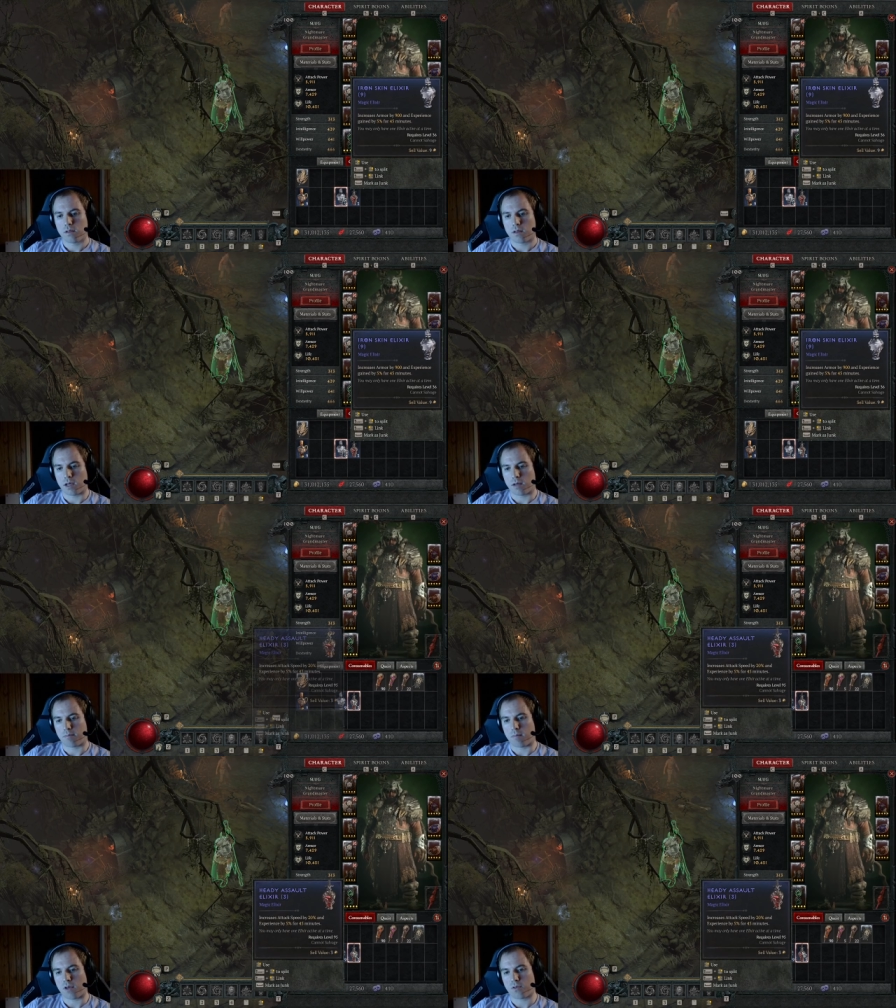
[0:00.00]

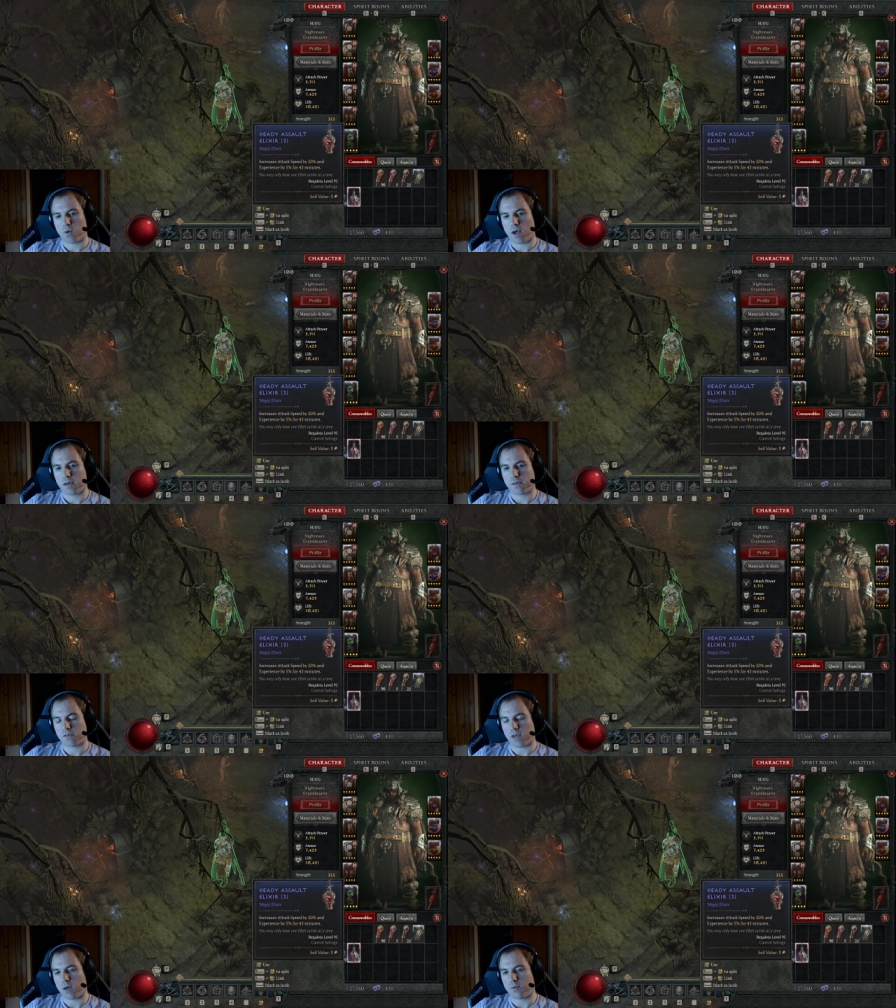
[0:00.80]
Um, otherwise,
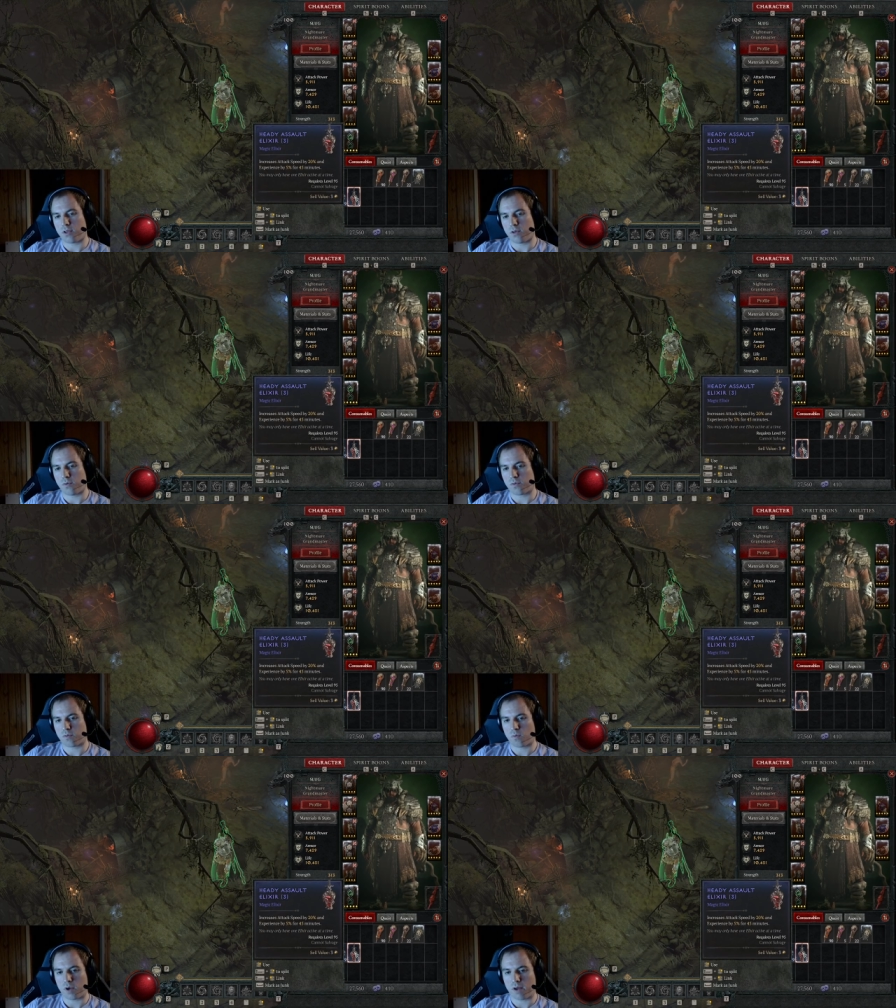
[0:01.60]
I would use
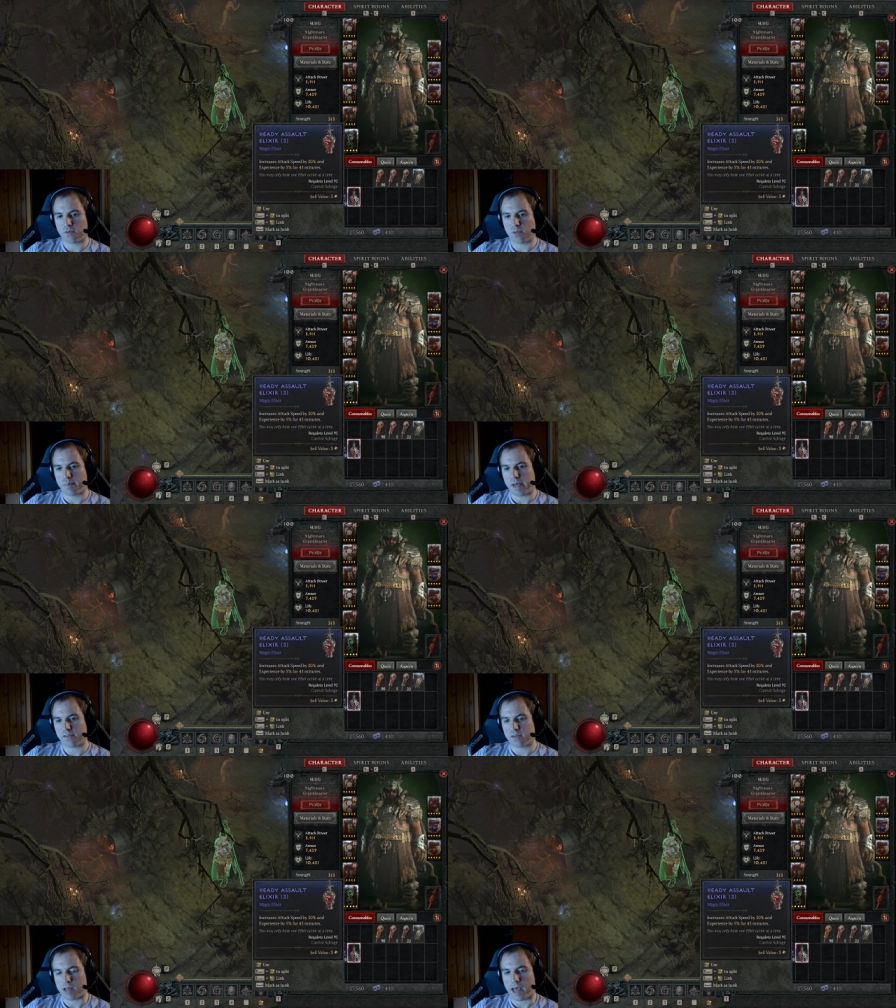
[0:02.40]
whatever the
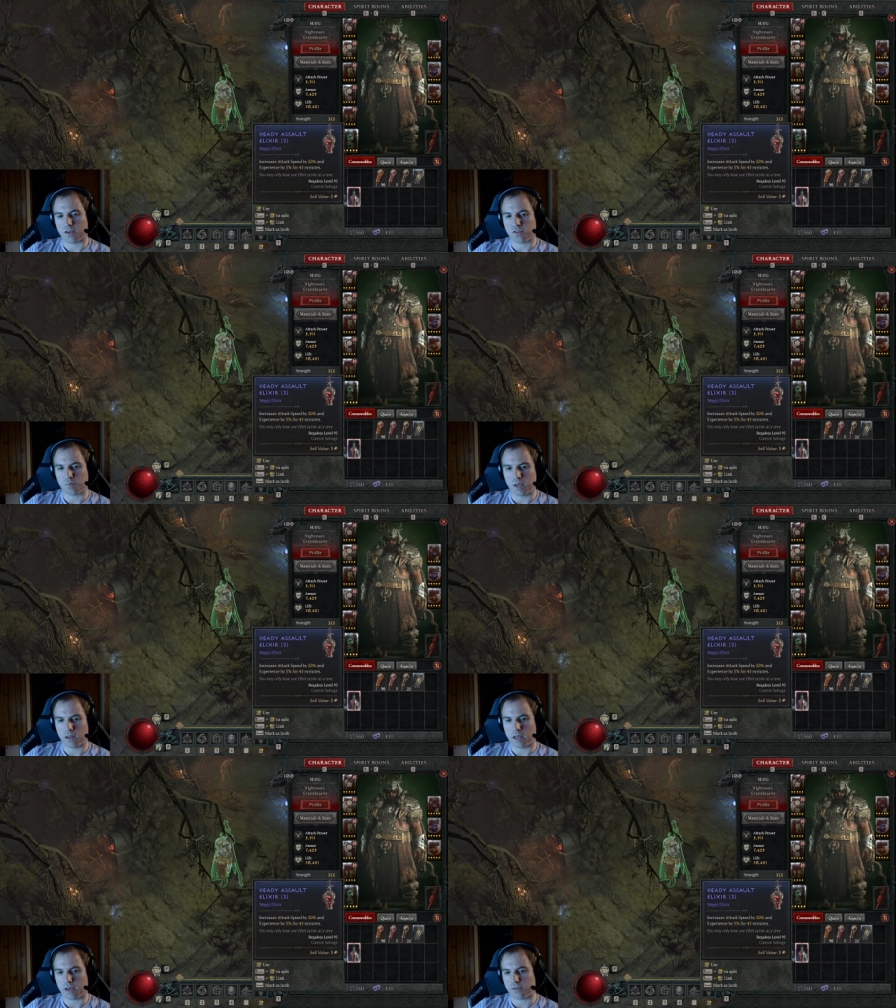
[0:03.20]
best attack speed
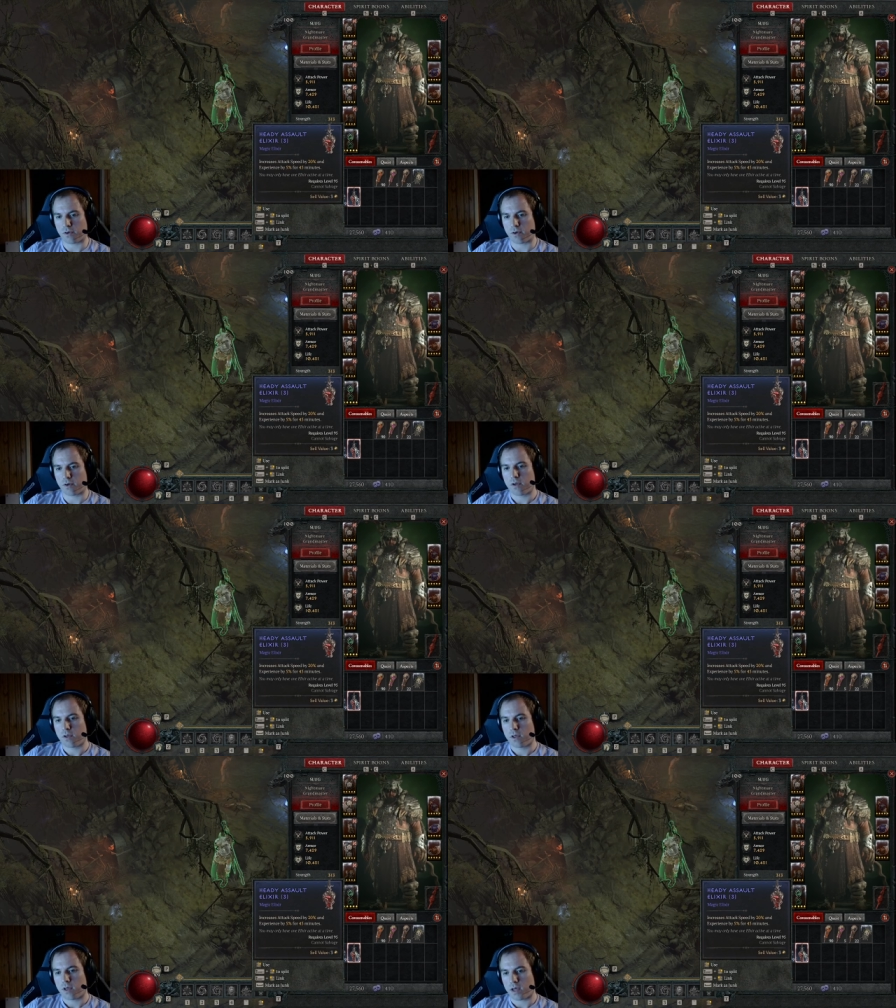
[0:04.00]
elixir
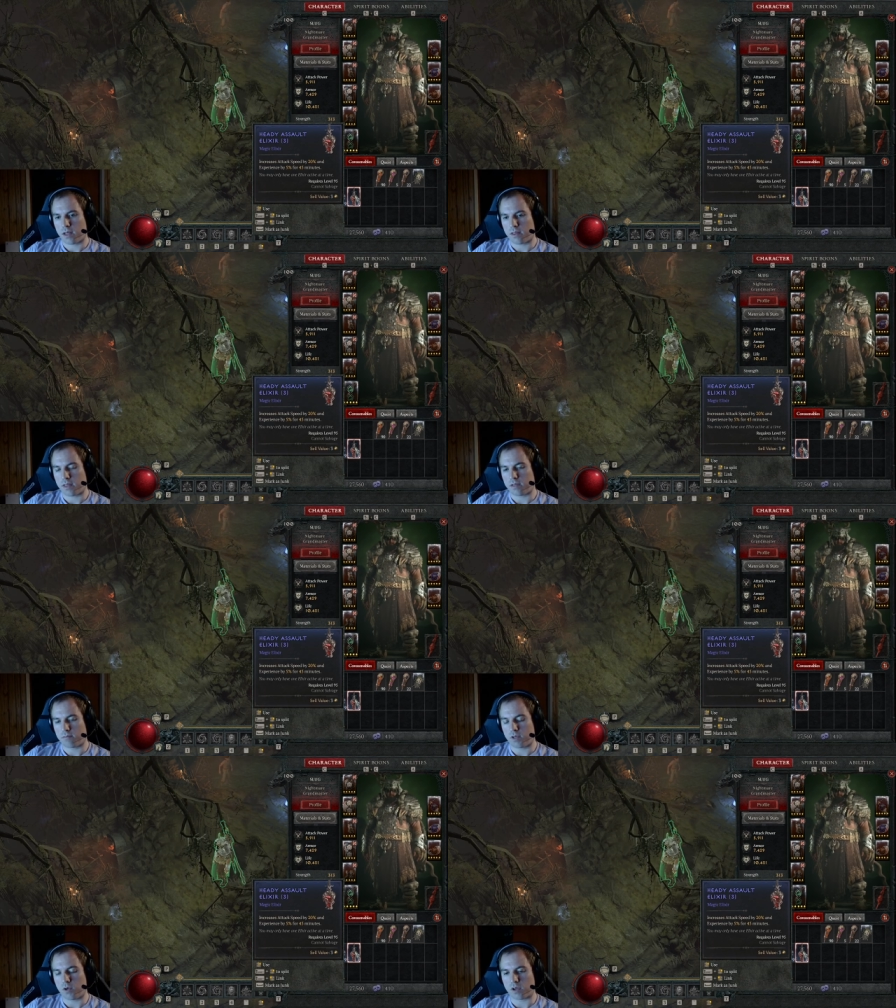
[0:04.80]
uh, that
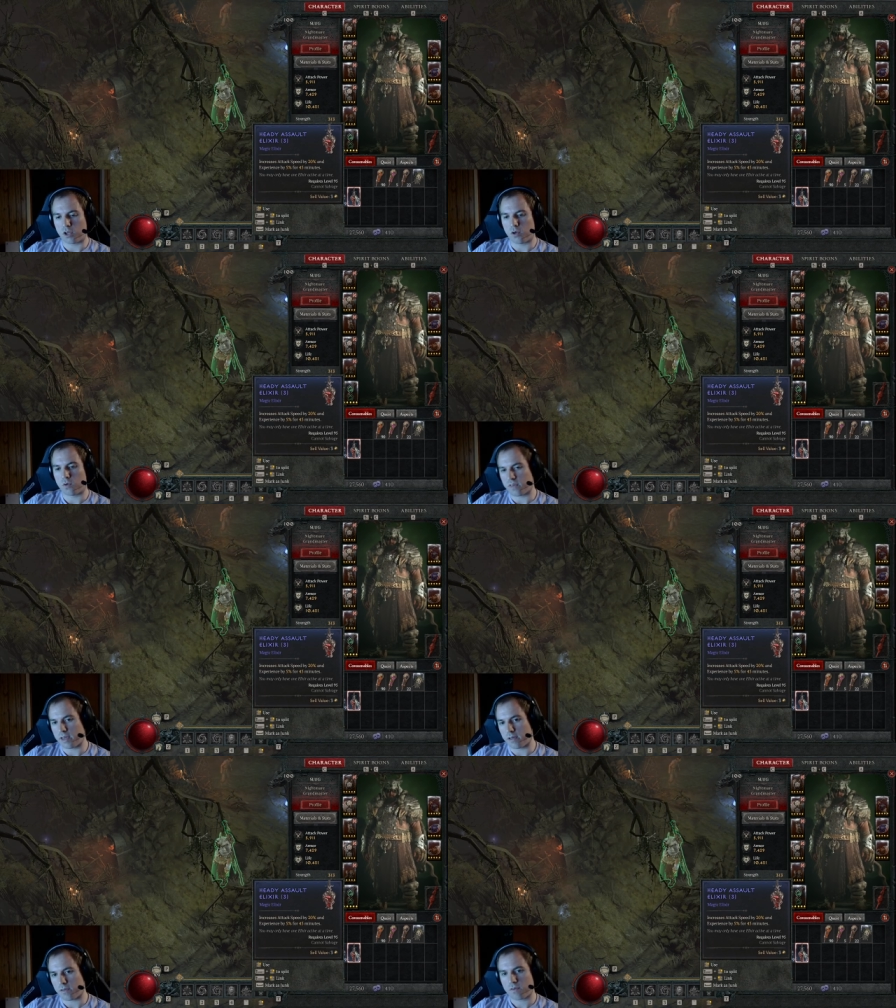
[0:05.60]
you can use
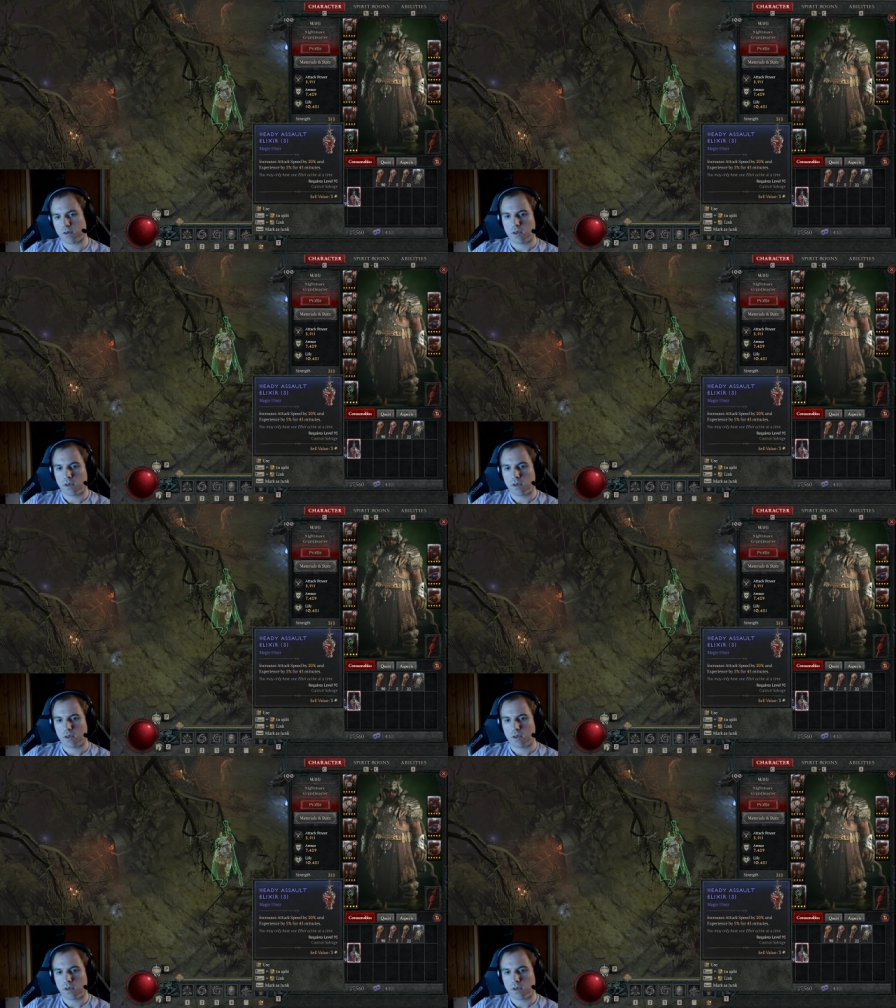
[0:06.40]
is.